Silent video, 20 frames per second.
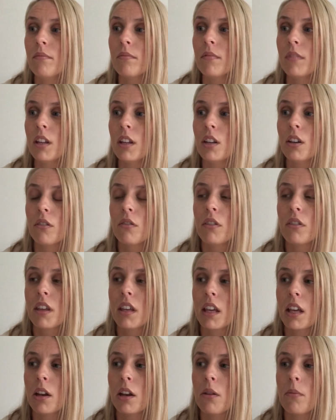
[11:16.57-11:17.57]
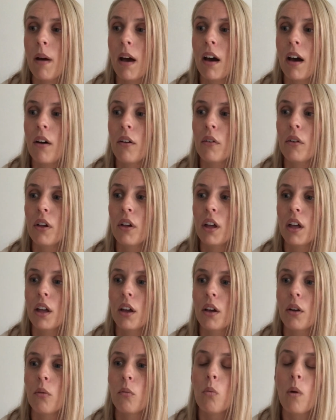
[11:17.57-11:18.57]
you know, thinking about
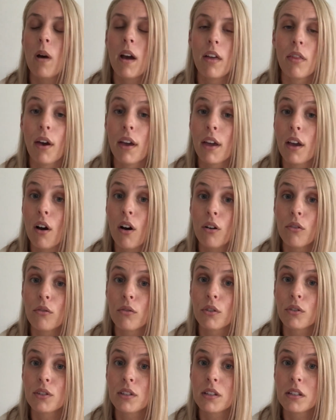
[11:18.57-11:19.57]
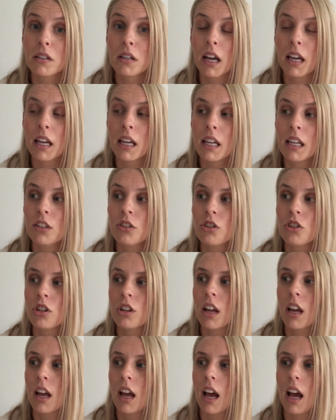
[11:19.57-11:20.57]
where they are on stage
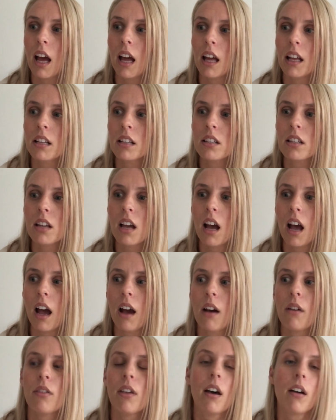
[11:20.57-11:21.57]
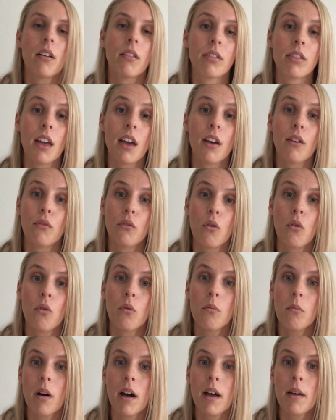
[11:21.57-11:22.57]
and how that therefore
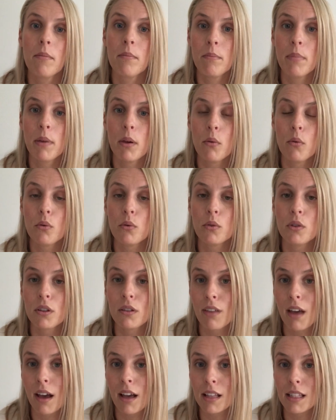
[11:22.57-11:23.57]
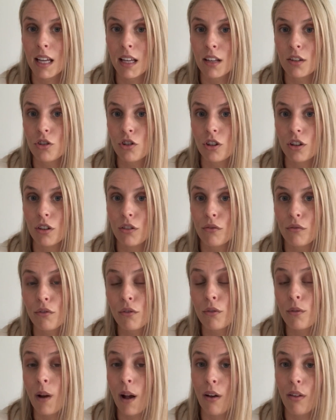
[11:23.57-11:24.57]
might build that tension
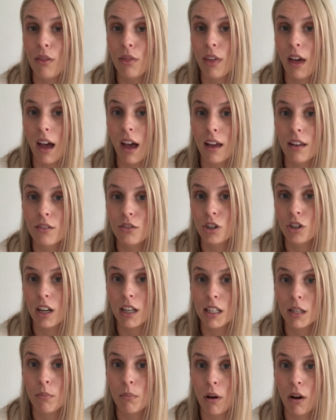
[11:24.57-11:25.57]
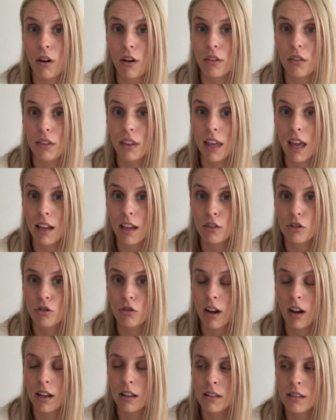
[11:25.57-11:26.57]
throughout that shaded part of the
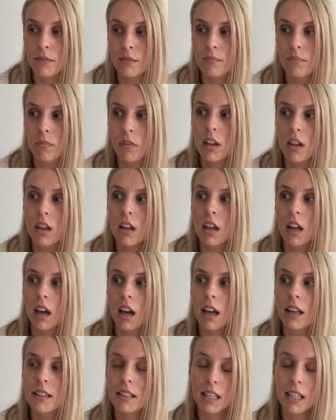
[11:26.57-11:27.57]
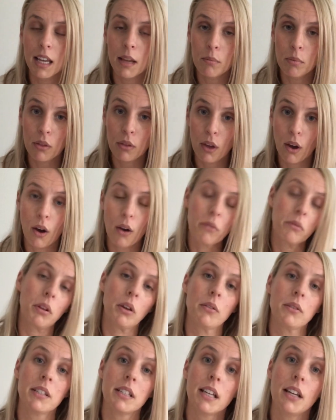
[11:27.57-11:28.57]
extract. A tip that I'm
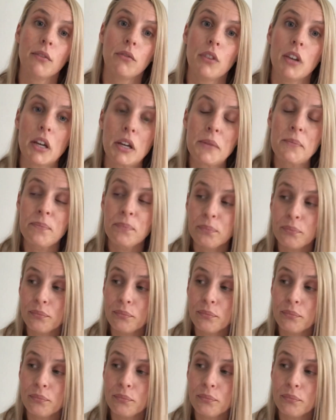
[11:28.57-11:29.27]
going to give you,